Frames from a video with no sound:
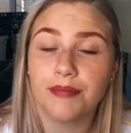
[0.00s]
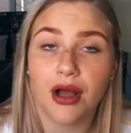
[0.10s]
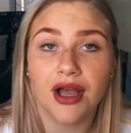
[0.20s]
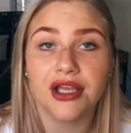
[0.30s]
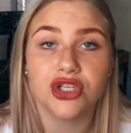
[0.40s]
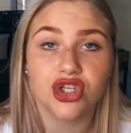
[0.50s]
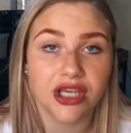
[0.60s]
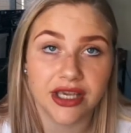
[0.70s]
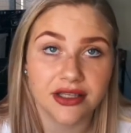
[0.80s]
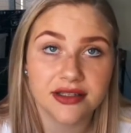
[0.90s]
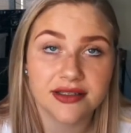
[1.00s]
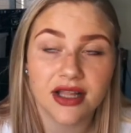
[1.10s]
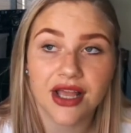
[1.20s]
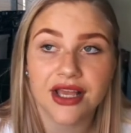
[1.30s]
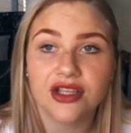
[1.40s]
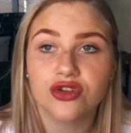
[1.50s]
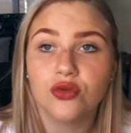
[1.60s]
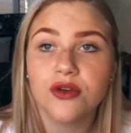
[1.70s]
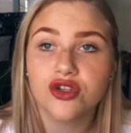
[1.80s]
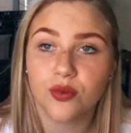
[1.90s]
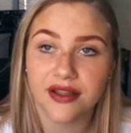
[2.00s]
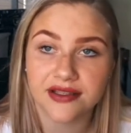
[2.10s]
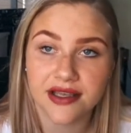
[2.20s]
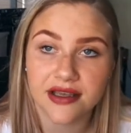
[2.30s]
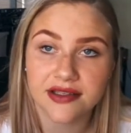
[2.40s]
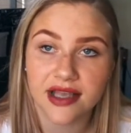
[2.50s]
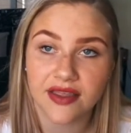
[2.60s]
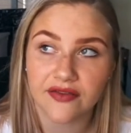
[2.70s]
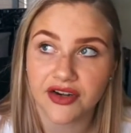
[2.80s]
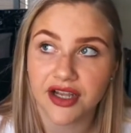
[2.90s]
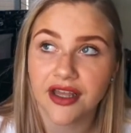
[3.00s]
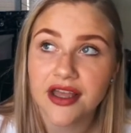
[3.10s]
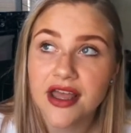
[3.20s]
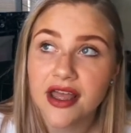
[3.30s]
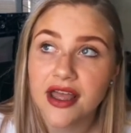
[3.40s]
buy jeans. Like, it's almost winter in South Africa